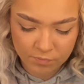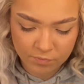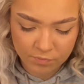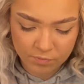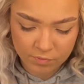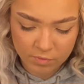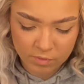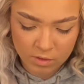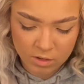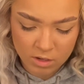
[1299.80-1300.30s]

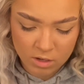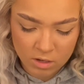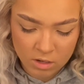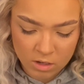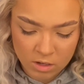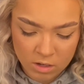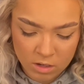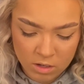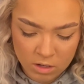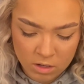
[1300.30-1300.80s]

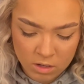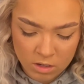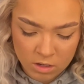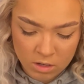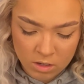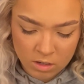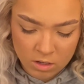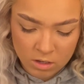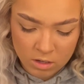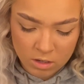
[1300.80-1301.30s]

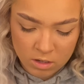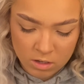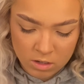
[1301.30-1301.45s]
Nobody speaks.